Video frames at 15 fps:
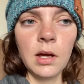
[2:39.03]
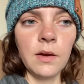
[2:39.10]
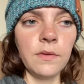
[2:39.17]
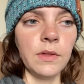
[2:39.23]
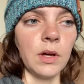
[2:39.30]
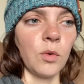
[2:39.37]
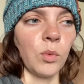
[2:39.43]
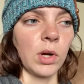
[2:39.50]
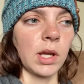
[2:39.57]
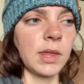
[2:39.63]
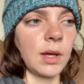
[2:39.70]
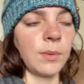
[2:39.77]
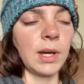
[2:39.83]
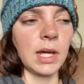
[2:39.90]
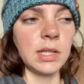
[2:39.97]
the work
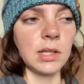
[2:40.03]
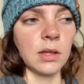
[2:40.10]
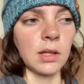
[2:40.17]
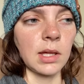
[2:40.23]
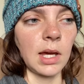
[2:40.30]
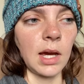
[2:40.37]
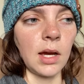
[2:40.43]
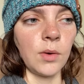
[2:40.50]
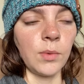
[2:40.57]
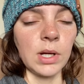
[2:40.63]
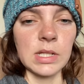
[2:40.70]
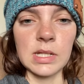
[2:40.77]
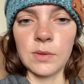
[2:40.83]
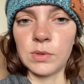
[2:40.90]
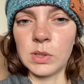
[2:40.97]
that we had to look at
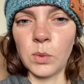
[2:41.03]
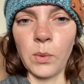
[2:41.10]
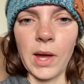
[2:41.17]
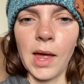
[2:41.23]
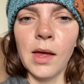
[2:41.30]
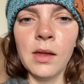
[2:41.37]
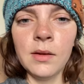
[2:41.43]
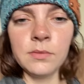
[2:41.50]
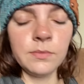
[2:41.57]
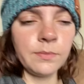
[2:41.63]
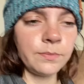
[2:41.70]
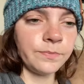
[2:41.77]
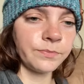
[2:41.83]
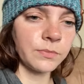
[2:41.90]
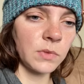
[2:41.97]
was a whale.
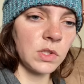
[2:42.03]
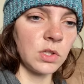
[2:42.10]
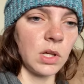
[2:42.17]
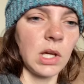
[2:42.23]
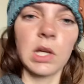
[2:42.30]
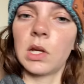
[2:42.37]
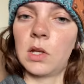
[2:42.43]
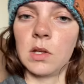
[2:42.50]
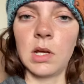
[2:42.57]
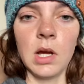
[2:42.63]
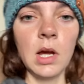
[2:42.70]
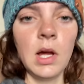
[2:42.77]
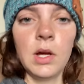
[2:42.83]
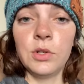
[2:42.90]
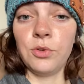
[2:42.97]
So you could
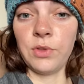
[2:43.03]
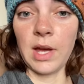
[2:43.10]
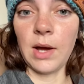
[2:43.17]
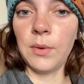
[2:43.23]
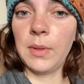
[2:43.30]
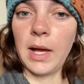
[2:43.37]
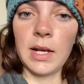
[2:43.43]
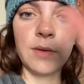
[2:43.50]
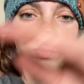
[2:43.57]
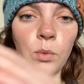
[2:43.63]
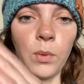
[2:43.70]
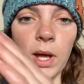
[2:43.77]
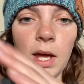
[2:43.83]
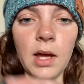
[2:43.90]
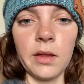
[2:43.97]
do the outline of a
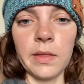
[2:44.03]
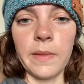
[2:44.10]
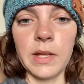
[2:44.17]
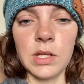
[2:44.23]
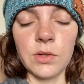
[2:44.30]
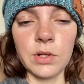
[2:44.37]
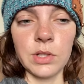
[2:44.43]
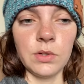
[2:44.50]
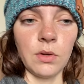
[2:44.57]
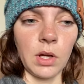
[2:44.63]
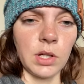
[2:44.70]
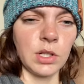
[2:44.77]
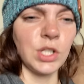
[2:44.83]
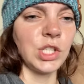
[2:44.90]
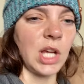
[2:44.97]
whale, and then you could do all
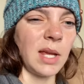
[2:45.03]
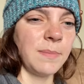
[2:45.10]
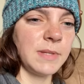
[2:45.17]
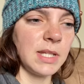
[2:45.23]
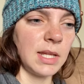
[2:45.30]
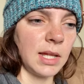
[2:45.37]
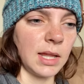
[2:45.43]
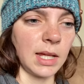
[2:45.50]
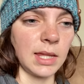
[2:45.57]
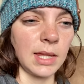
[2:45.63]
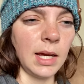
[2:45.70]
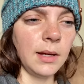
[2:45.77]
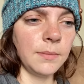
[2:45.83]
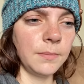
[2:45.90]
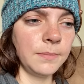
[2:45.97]
your shapes in it like that.